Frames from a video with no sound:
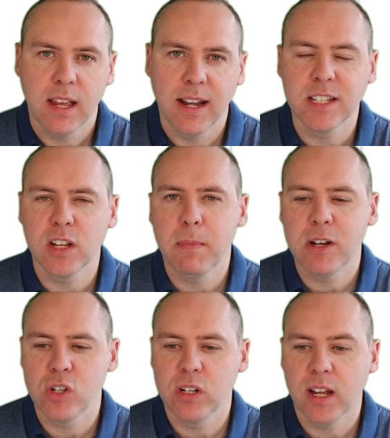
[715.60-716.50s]
And as I
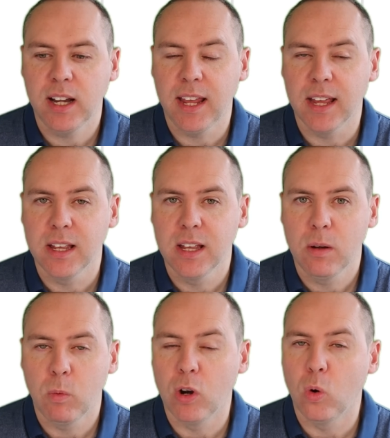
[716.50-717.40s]
mentioned earlier,
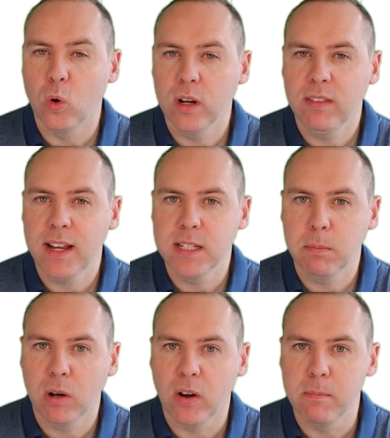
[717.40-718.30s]
well, all of these
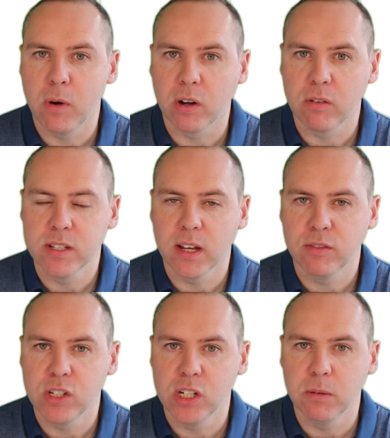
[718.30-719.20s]
apply
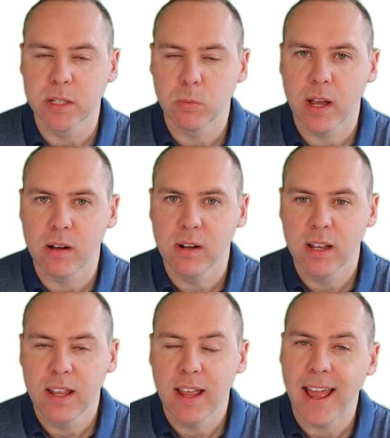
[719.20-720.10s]
Microsoft to do as
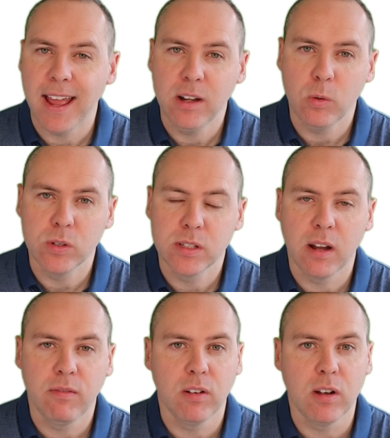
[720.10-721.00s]
well, and
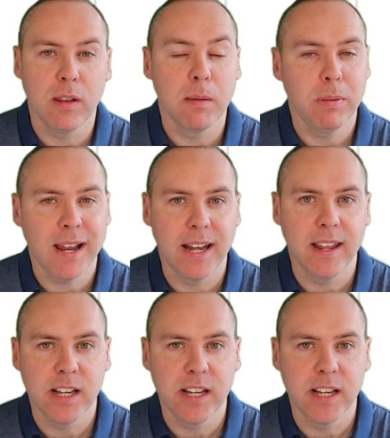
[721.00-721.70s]
also through the planner